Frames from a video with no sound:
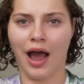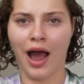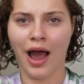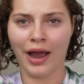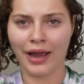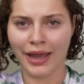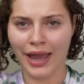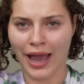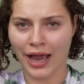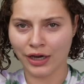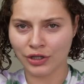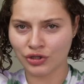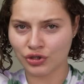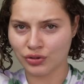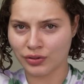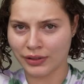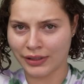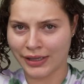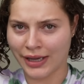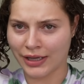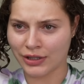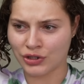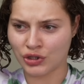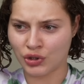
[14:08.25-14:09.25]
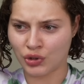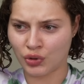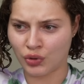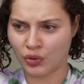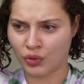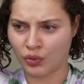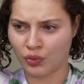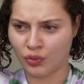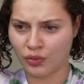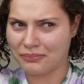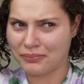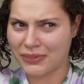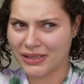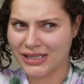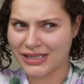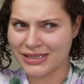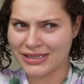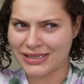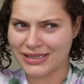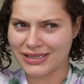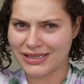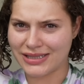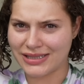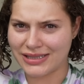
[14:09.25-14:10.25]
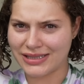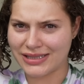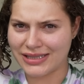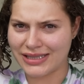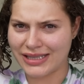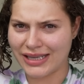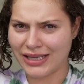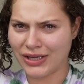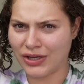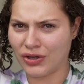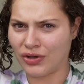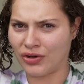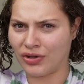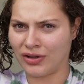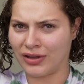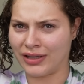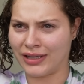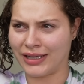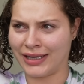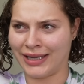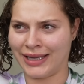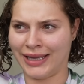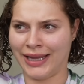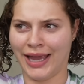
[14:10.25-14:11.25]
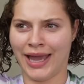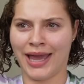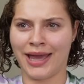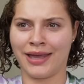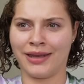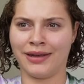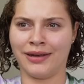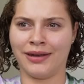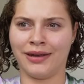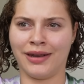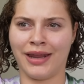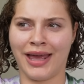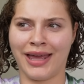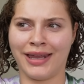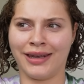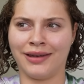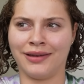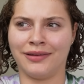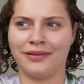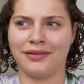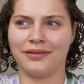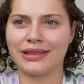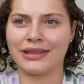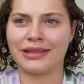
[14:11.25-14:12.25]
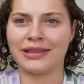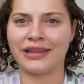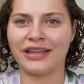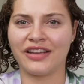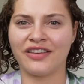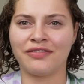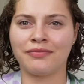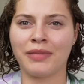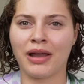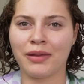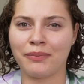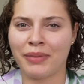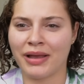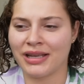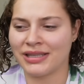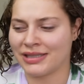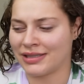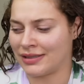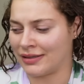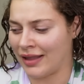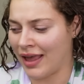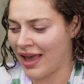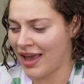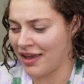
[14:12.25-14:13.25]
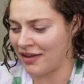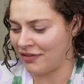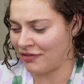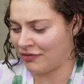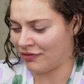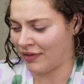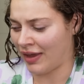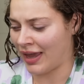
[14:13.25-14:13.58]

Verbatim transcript: I actually get to be single again and live my best life.